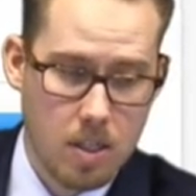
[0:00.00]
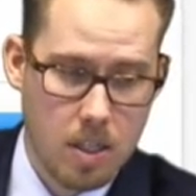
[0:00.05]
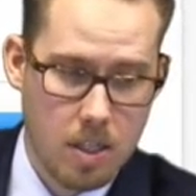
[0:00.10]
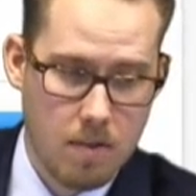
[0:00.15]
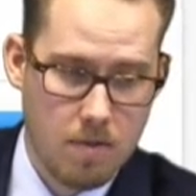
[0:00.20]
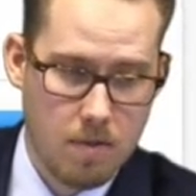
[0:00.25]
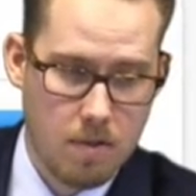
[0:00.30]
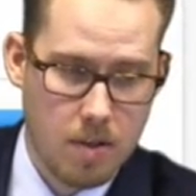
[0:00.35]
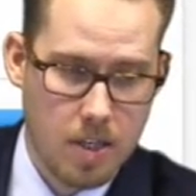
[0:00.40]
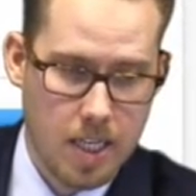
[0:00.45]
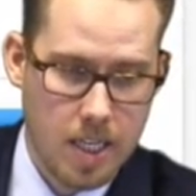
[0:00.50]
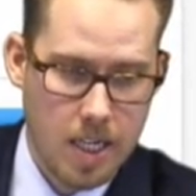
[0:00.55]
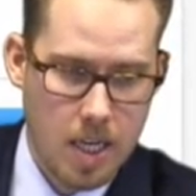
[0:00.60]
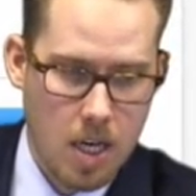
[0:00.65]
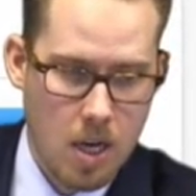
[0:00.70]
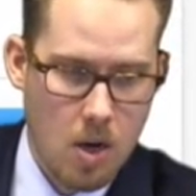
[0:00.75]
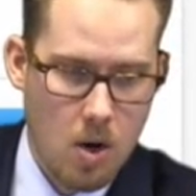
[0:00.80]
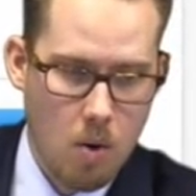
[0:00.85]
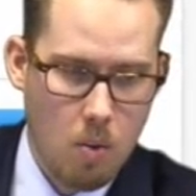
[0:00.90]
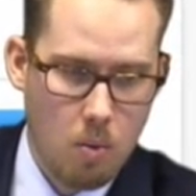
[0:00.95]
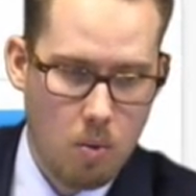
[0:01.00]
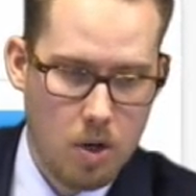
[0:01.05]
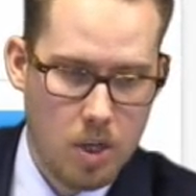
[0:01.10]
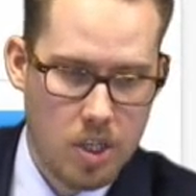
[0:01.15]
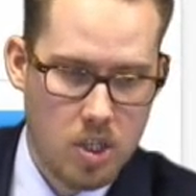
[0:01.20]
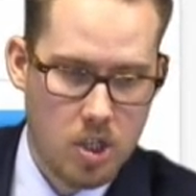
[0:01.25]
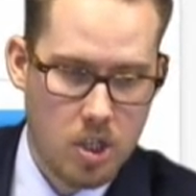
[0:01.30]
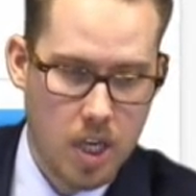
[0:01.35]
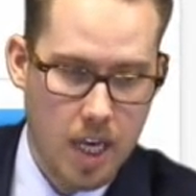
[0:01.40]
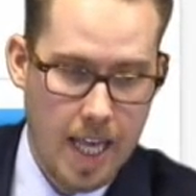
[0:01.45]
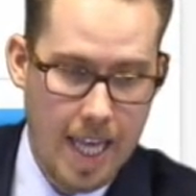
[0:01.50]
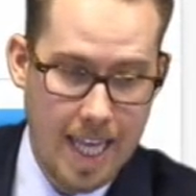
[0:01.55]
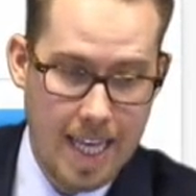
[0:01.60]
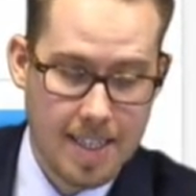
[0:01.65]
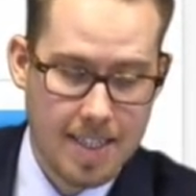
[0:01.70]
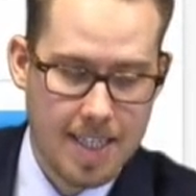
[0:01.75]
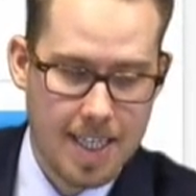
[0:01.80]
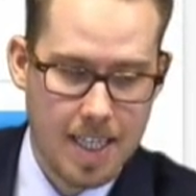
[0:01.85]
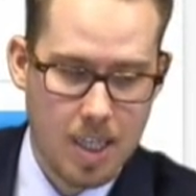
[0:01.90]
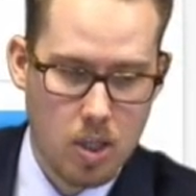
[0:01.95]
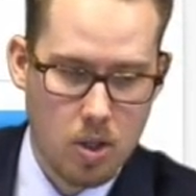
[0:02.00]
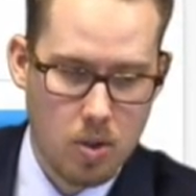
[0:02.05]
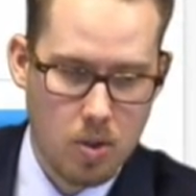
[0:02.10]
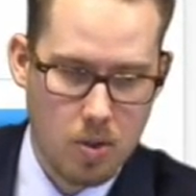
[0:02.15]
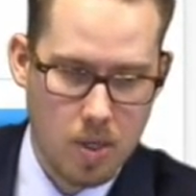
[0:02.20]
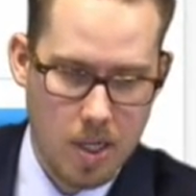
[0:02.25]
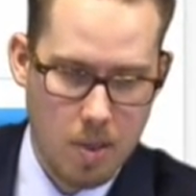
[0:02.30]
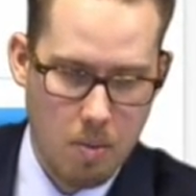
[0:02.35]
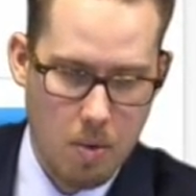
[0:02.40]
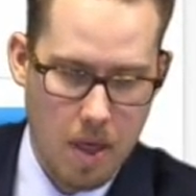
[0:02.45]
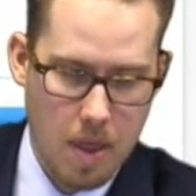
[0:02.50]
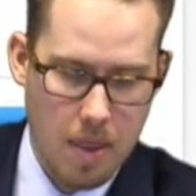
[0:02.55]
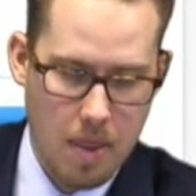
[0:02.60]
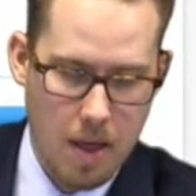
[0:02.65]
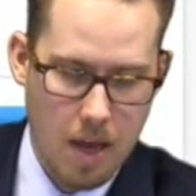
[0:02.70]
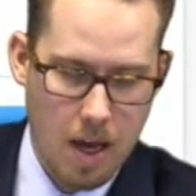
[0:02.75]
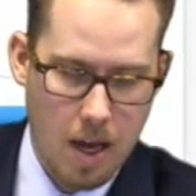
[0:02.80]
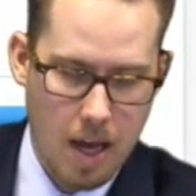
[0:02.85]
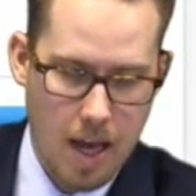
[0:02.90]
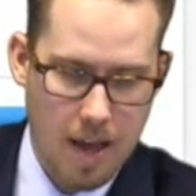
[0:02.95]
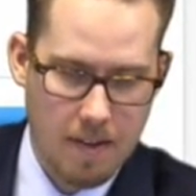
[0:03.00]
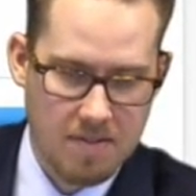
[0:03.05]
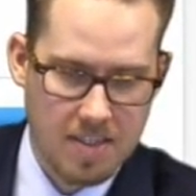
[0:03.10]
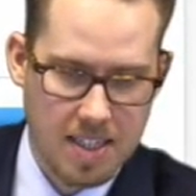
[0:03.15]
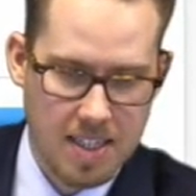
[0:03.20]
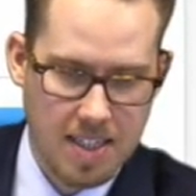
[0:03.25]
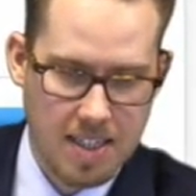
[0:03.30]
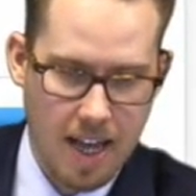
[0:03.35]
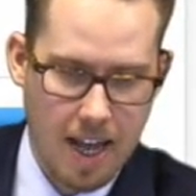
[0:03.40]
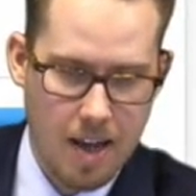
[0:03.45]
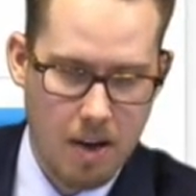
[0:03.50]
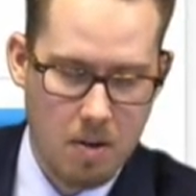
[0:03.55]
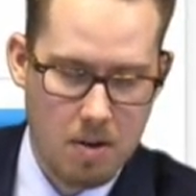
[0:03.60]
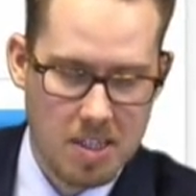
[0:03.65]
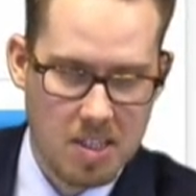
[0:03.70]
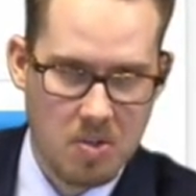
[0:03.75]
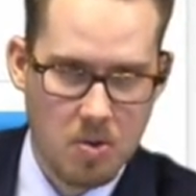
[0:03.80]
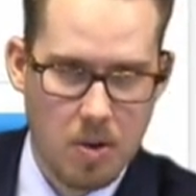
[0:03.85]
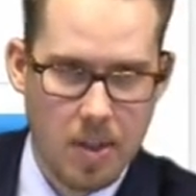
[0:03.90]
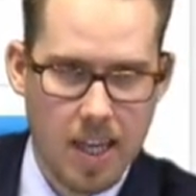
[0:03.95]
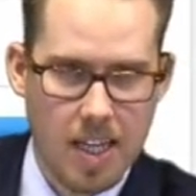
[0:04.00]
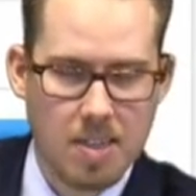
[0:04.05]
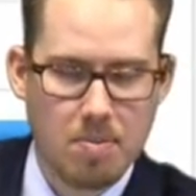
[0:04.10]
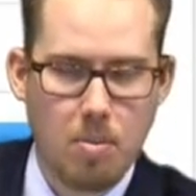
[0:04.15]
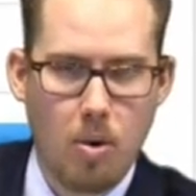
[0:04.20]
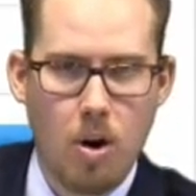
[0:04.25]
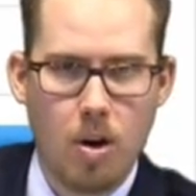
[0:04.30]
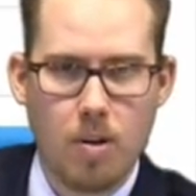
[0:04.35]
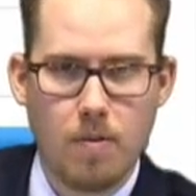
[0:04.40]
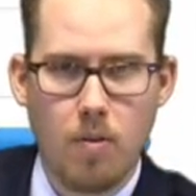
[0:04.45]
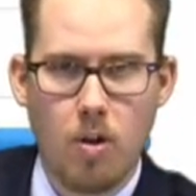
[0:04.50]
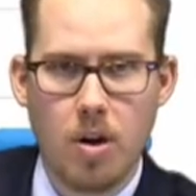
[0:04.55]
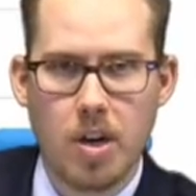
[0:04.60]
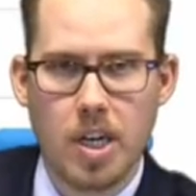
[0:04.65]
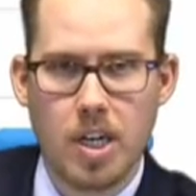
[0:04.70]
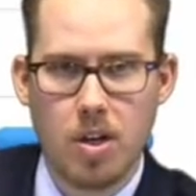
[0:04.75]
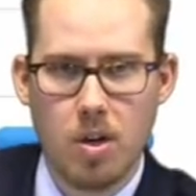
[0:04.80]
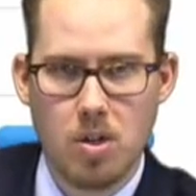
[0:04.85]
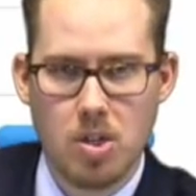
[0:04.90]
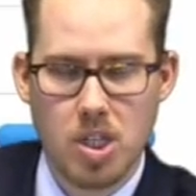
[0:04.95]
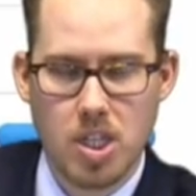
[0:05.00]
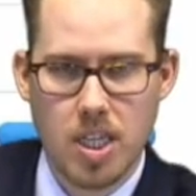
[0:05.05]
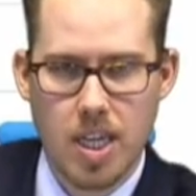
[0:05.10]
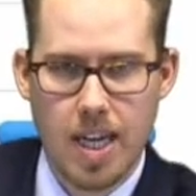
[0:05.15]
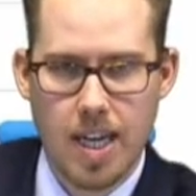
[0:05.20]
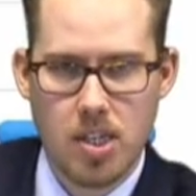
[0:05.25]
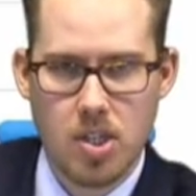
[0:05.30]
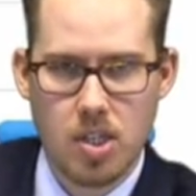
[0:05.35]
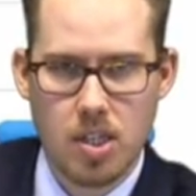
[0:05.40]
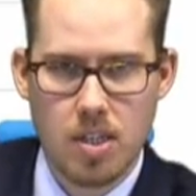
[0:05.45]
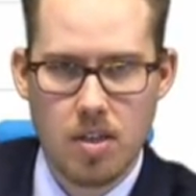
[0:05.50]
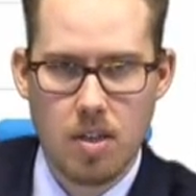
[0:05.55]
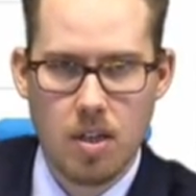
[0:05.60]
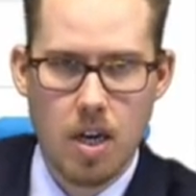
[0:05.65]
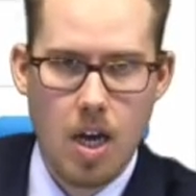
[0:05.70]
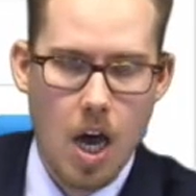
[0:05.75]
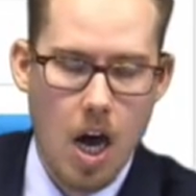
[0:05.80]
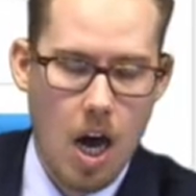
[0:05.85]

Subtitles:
delivery, which is included with Fssi Os3. That's part of our negotiation.